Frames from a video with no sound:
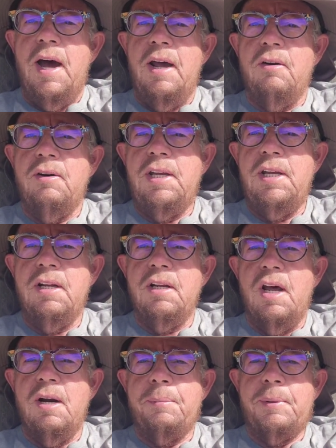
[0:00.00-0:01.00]
I don't eat a
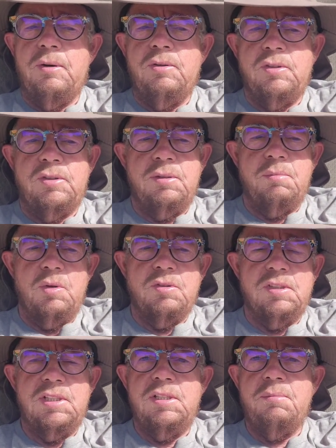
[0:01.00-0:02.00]
lot of produce, I
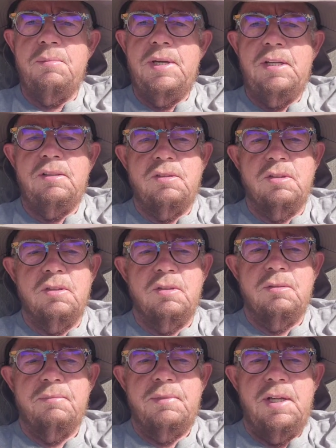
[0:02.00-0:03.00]
mostly eat meat,
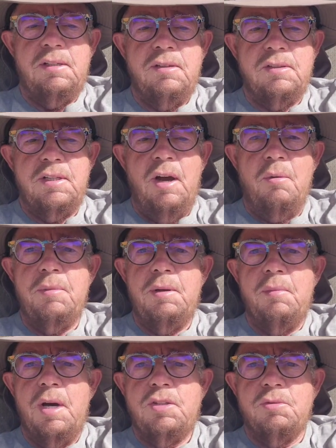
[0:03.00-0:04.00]
so that doesn't help
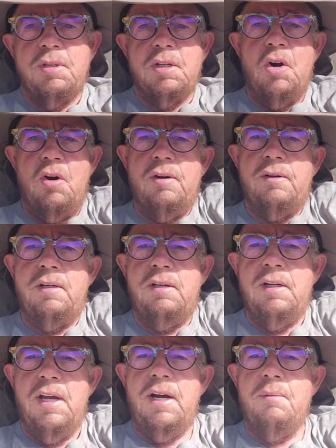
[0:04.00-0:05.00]
me much with a garden.
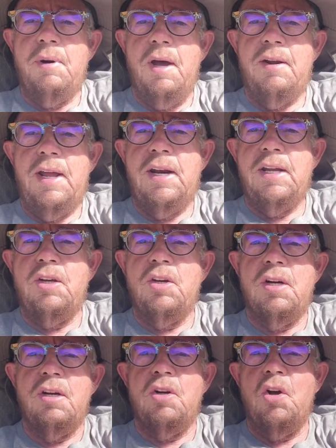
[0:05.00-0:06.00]
And I'm not any
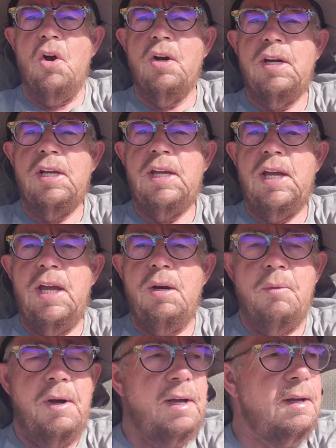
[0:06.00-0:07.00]
good at gardening
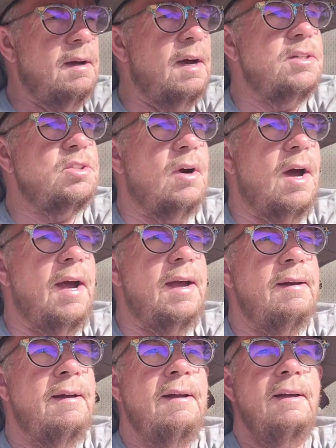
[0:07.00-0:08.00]
anyway. I
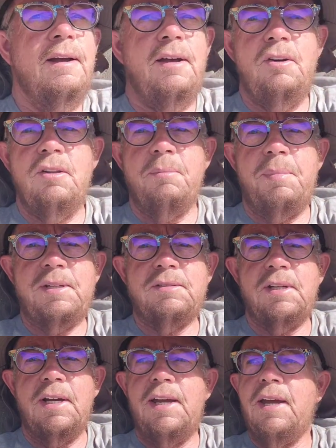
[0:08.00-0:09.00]
try, do the
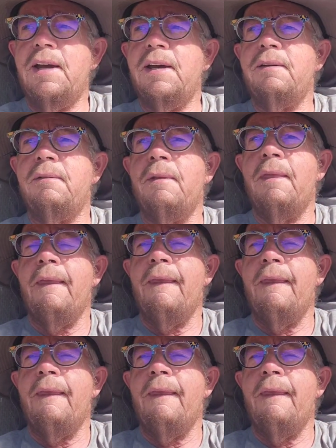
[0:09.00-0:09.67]
best I can.